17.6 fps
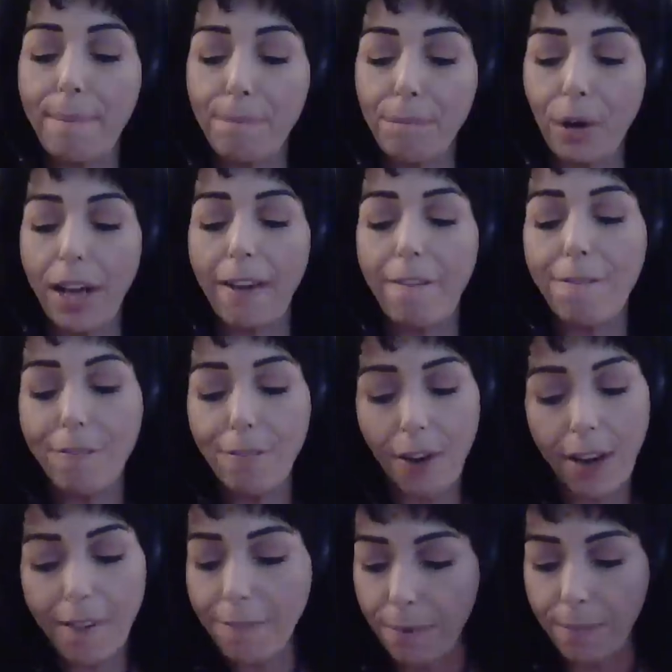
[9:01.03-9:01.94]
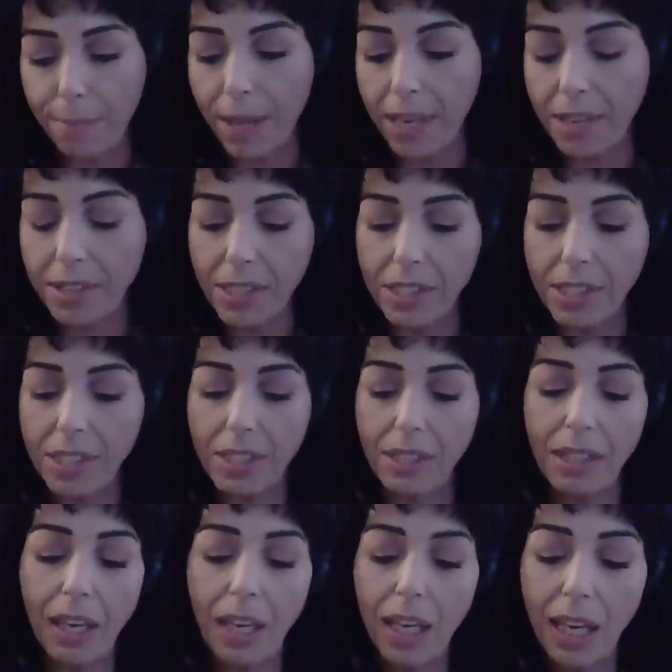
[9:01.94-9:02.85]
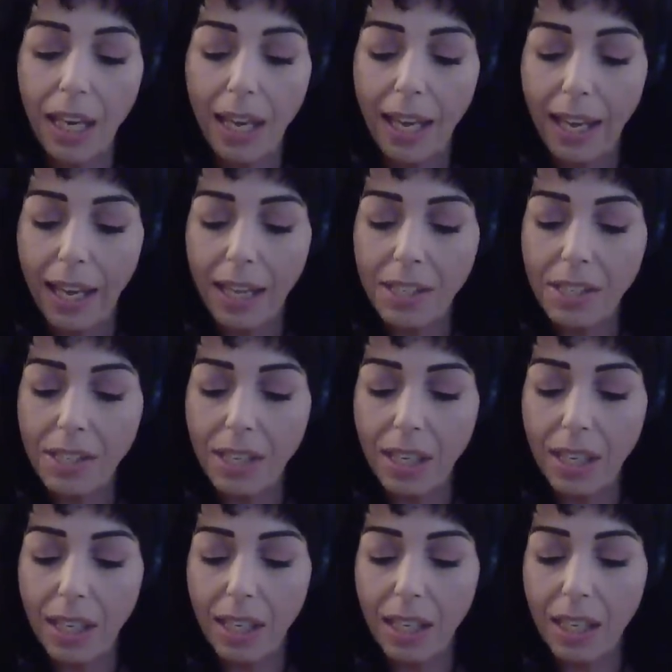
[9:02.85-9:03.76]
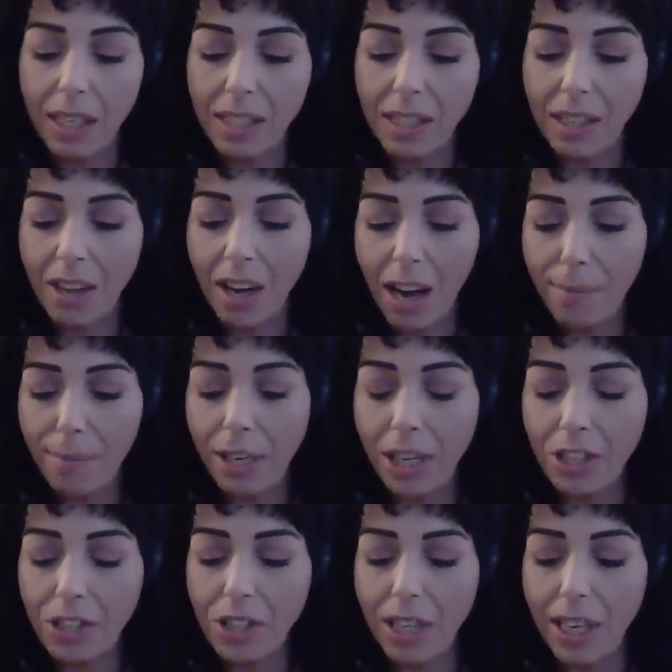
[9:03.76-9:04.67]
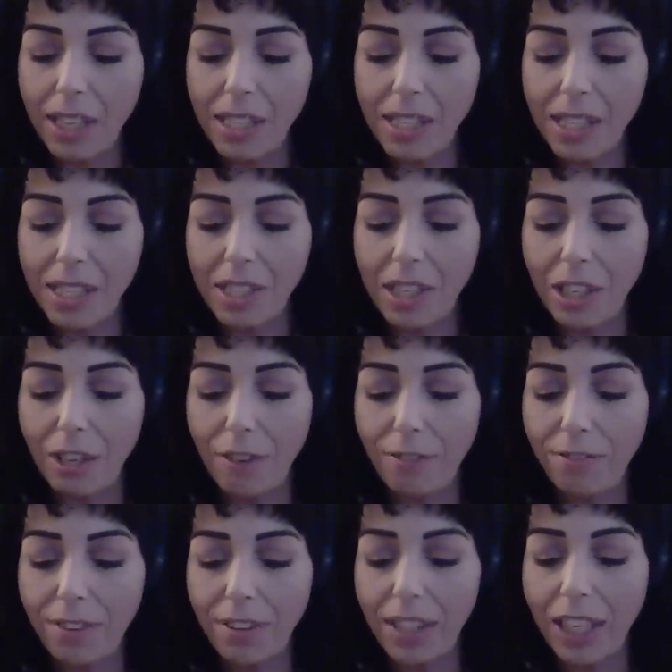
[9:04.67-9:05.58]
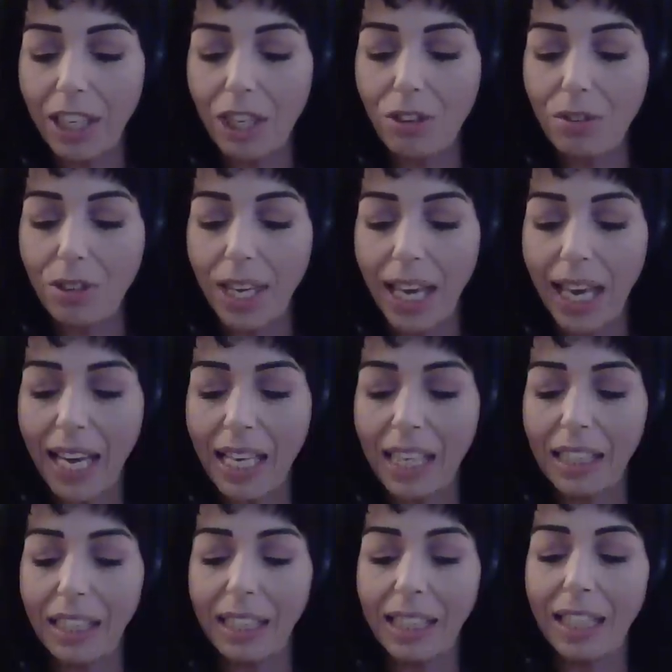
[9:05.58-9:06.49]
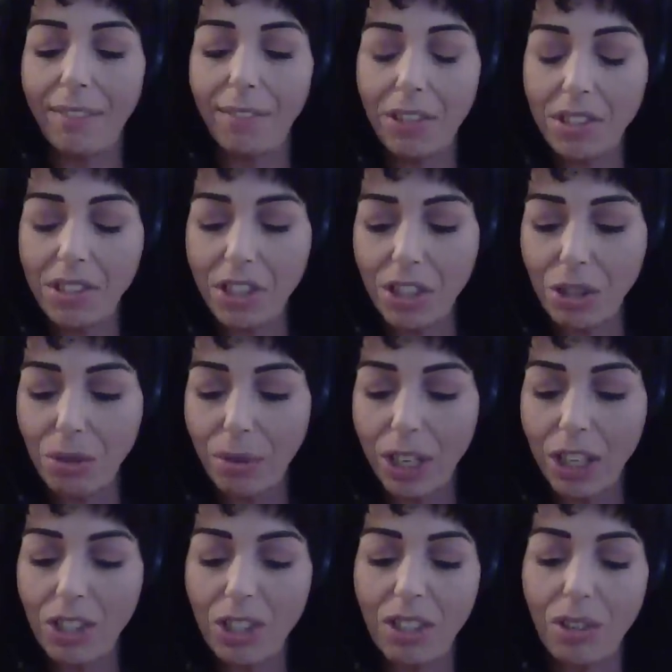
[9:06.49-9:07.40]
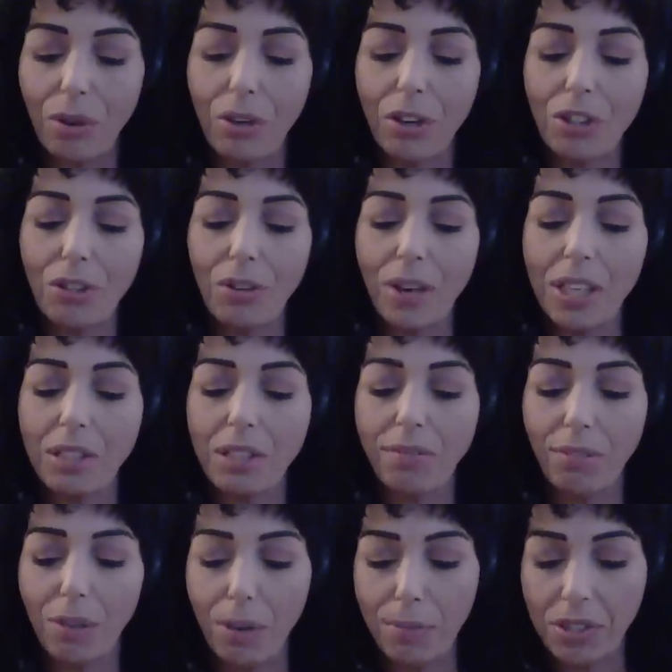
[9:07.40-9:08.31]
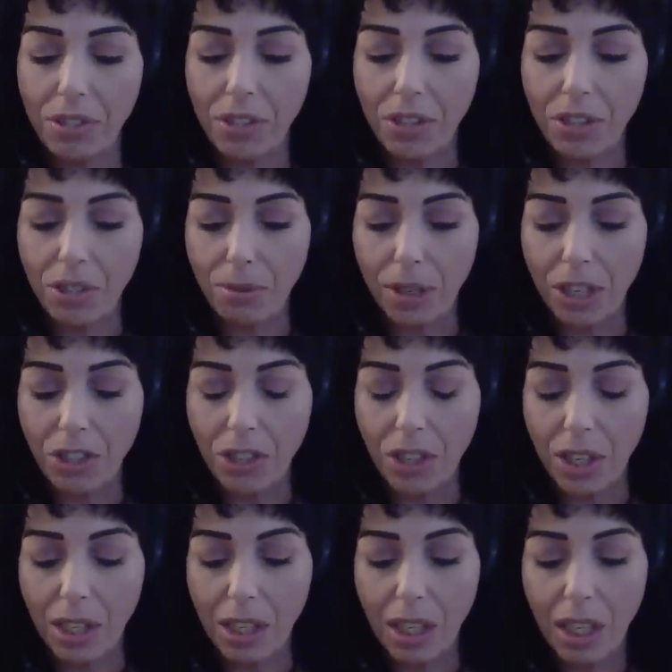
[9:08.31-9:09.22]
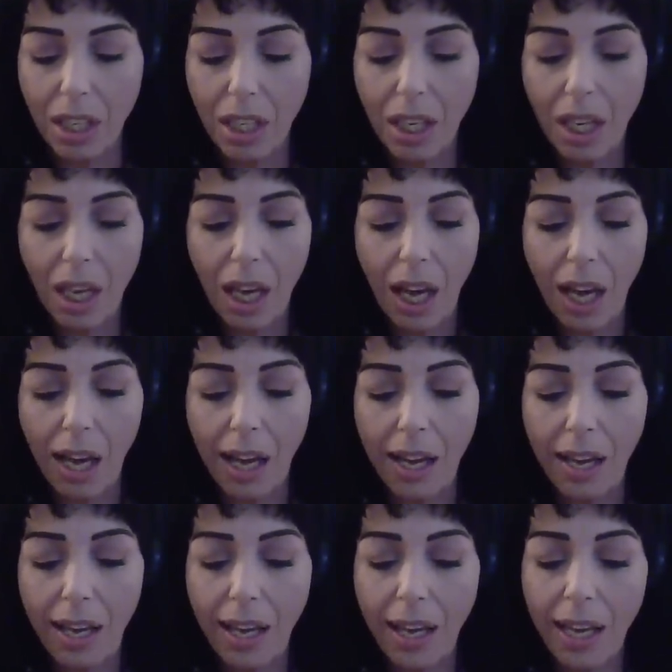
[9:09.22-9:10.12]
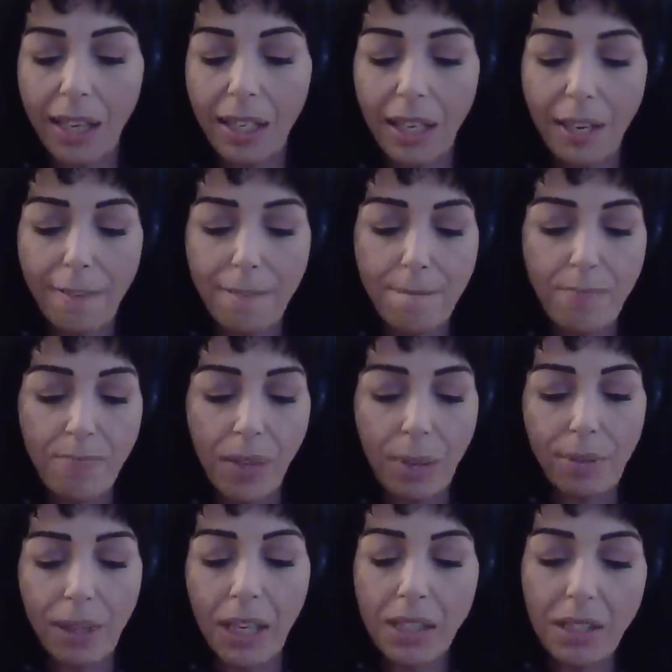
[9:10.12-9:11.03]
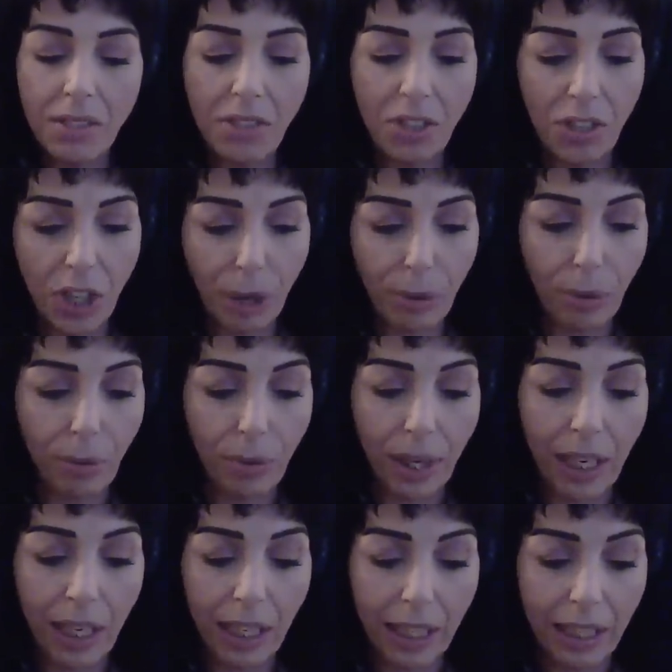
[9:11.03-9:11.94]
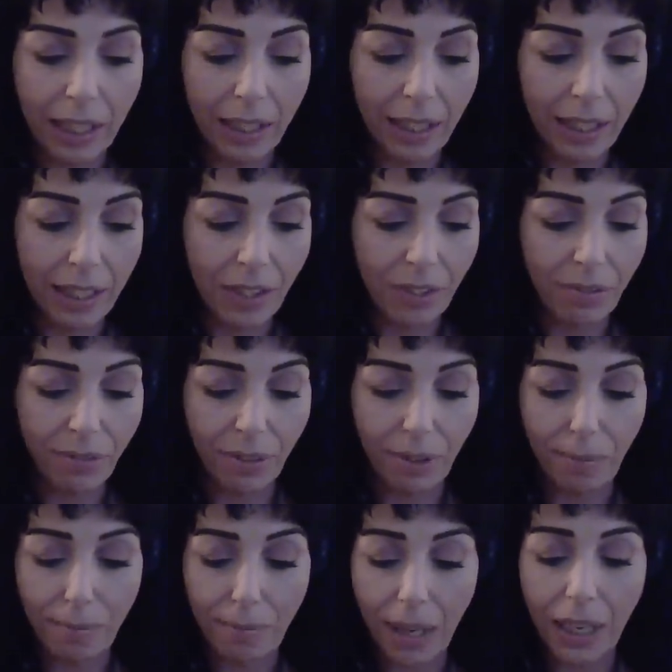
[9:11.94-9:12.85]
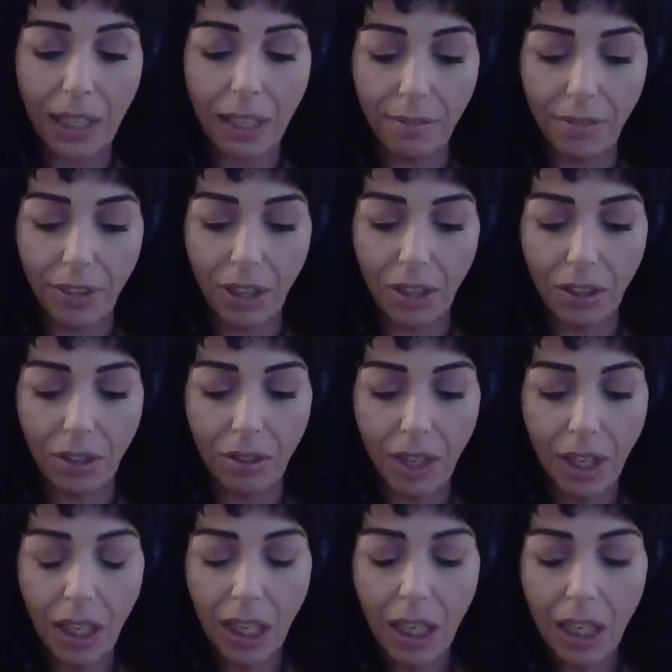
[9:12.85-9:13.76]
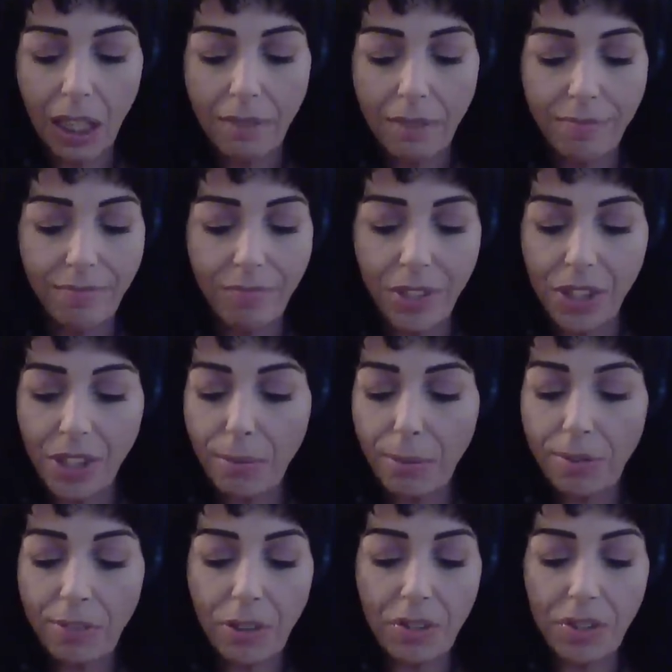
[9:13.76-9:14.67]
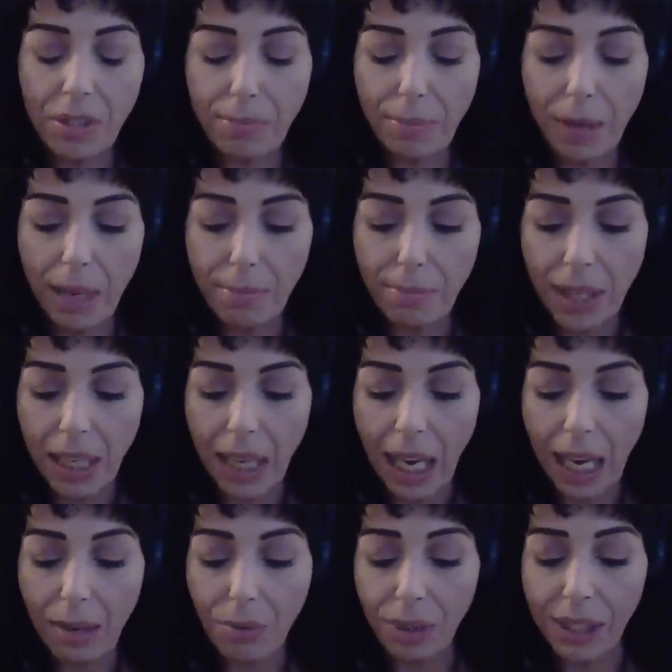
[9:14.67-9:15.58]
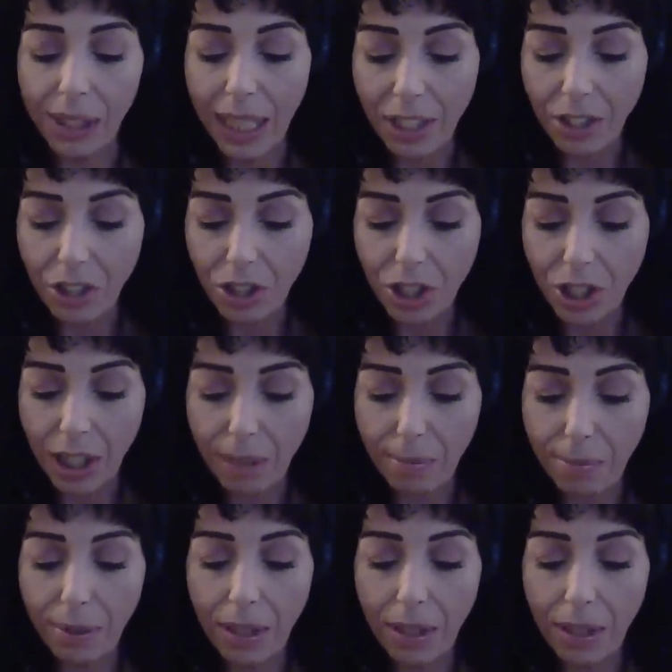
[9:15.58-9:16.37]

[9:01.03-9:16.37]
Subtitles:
break free from this. It's a combination that says that you feel like you can't leave the situation or transform the situation. And because it's a general reading and it's for many of you, some of you, this might be a relationship